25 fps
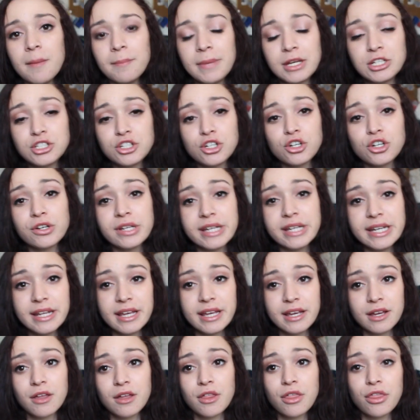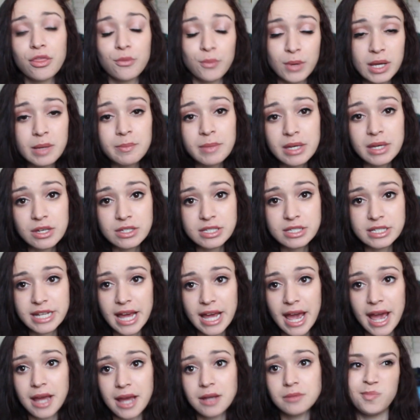Make sure you're eating three meals a
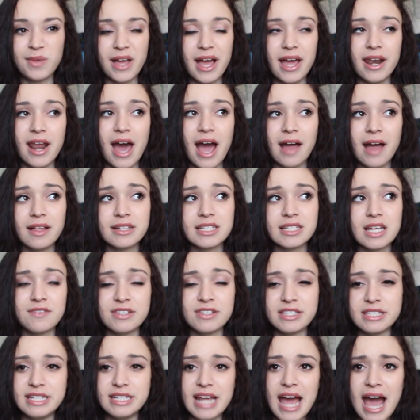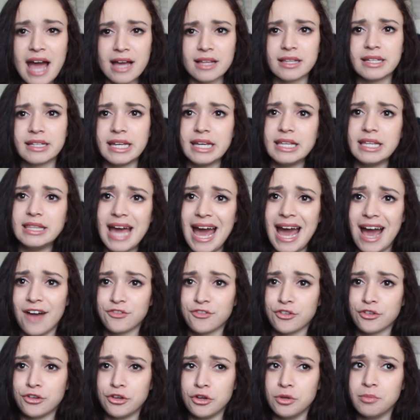day. And I like to have a snack like in the
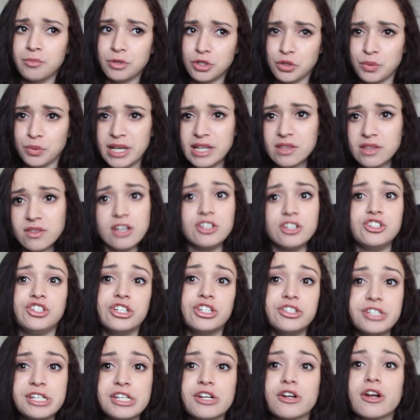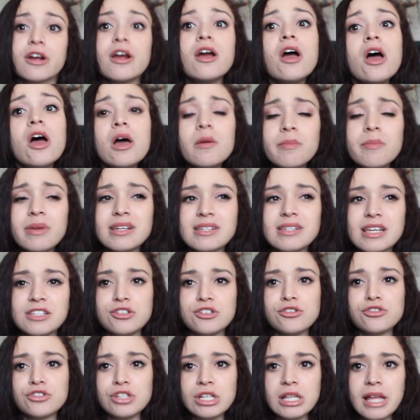afternoon between lunch and dinner because
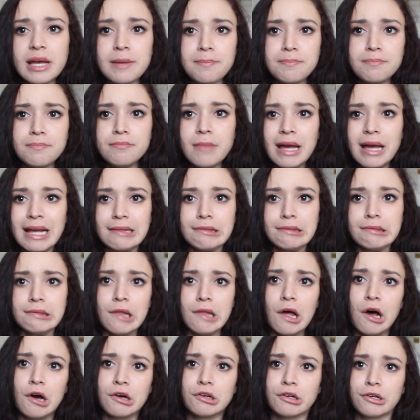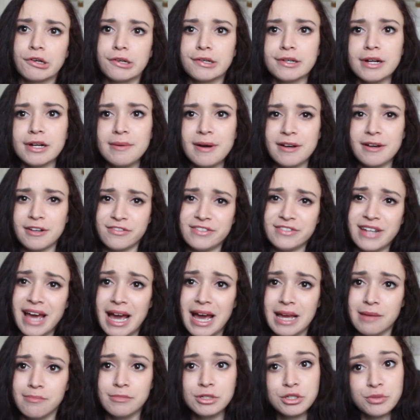that's usually like my longer amount of
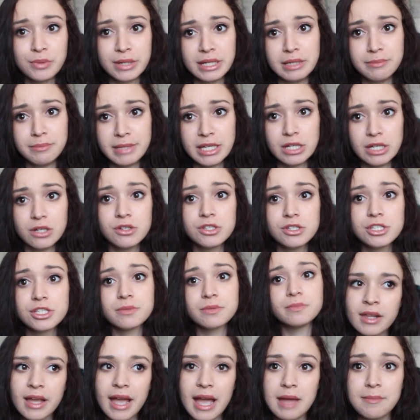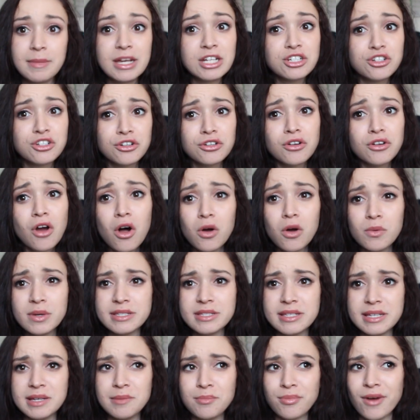time between meals. And make sure to
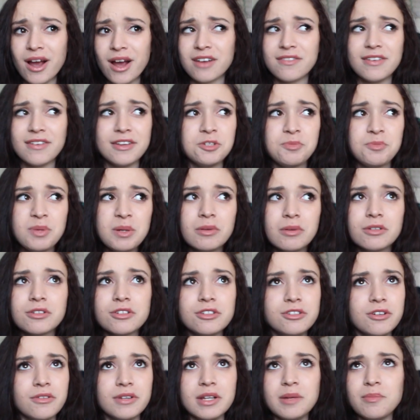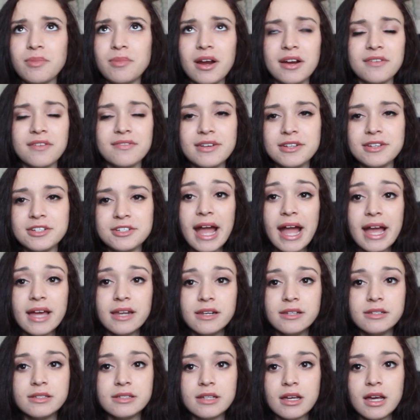always eat breakfast. People just don't eat breakfast.
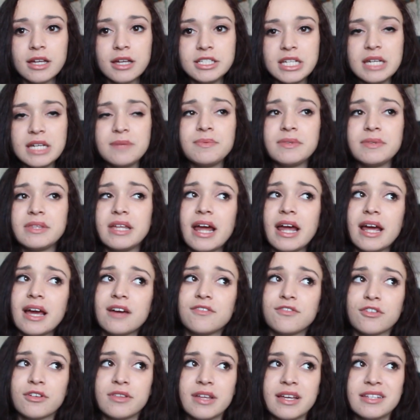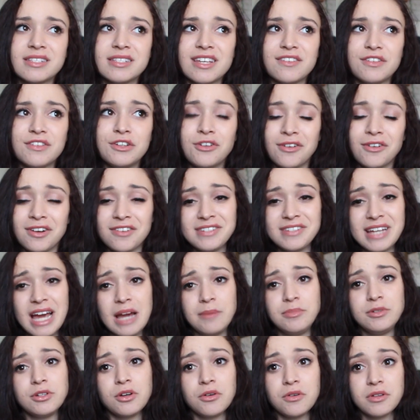And a tip that I have for this, if you don't have
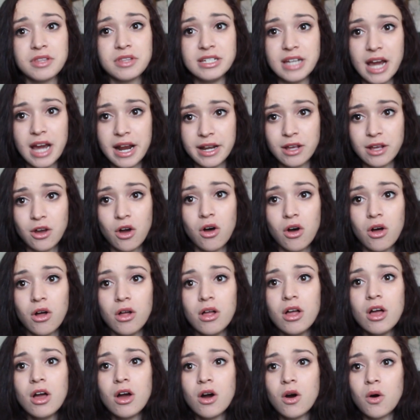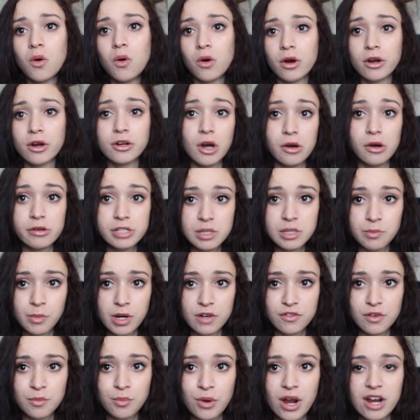time to go to the dining hall or go
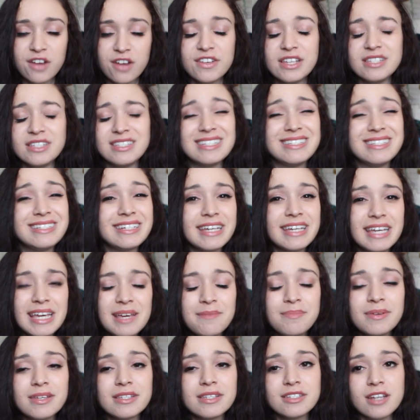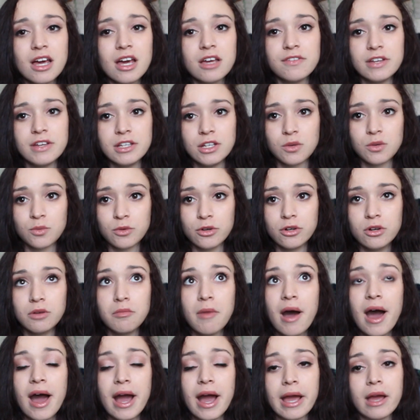somewhere for breakfast is to keep stuff in your
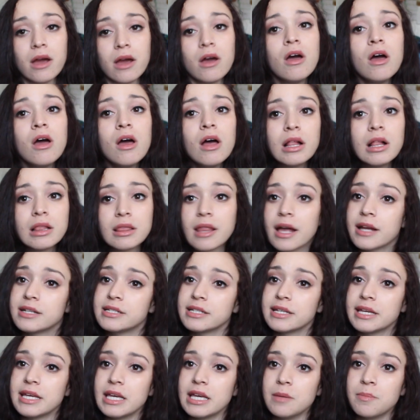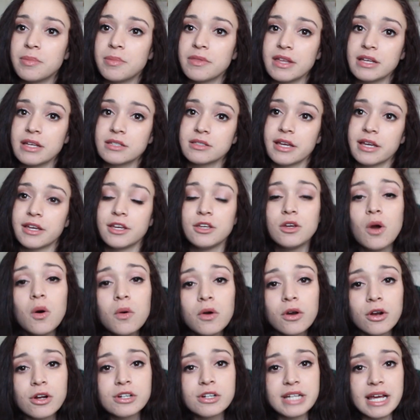room. I like to keep things like
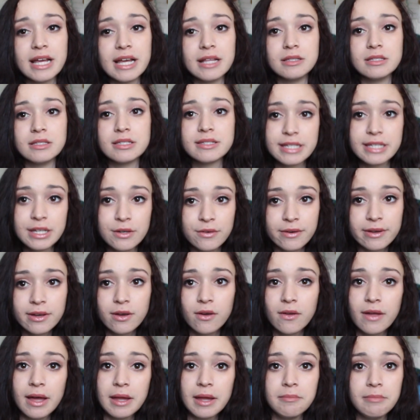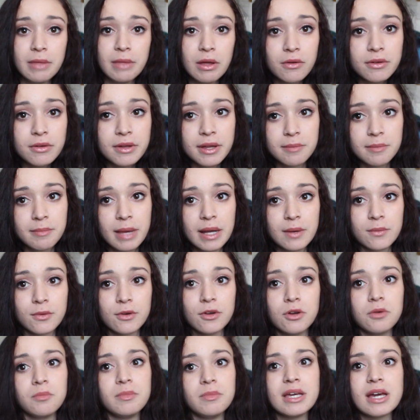yogurt and cereal and milk in my
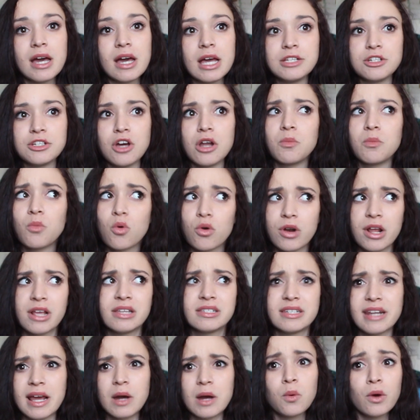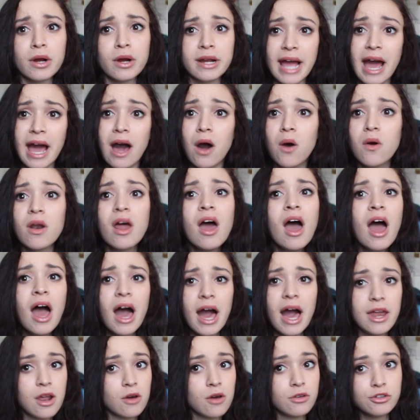room because on mornings that I work out,
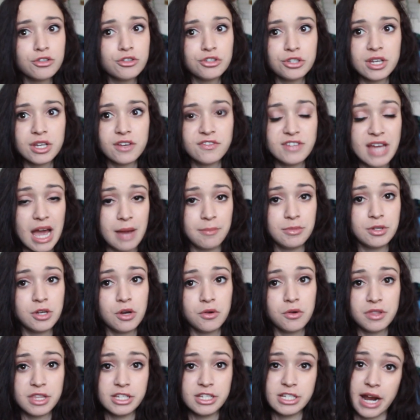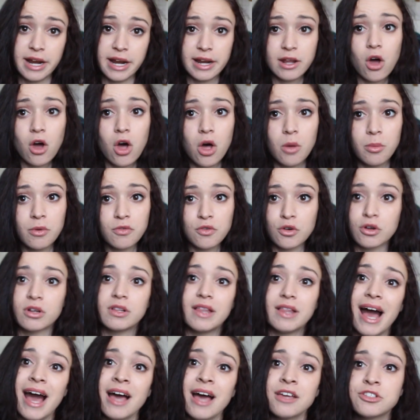I don't usually have time to go to the dining hall before
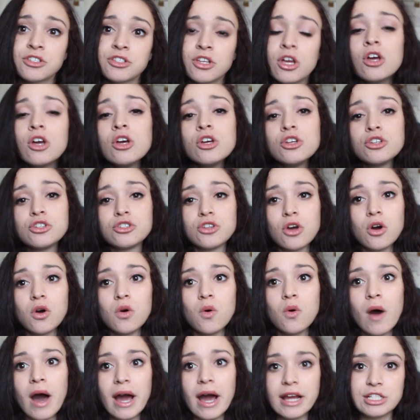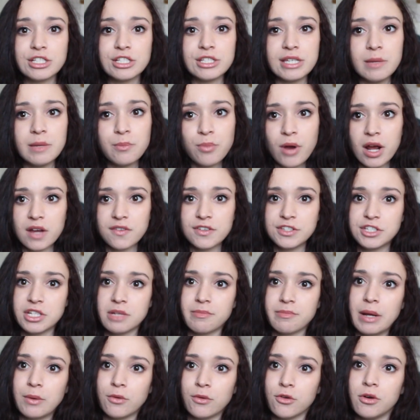class, so I just eat breakfast
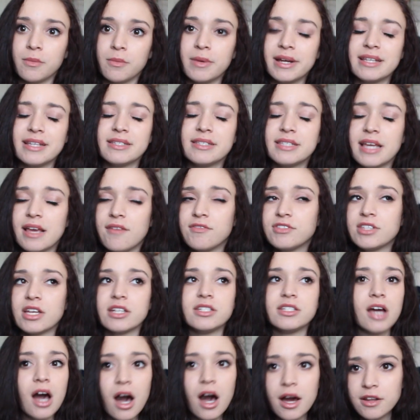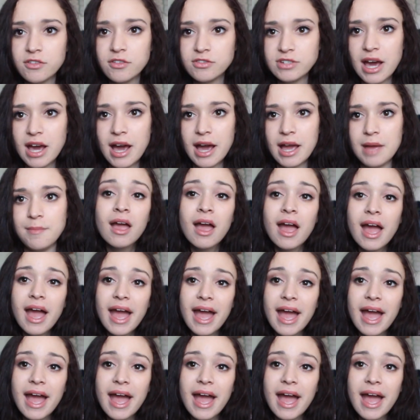in my room and it saves a ton of time.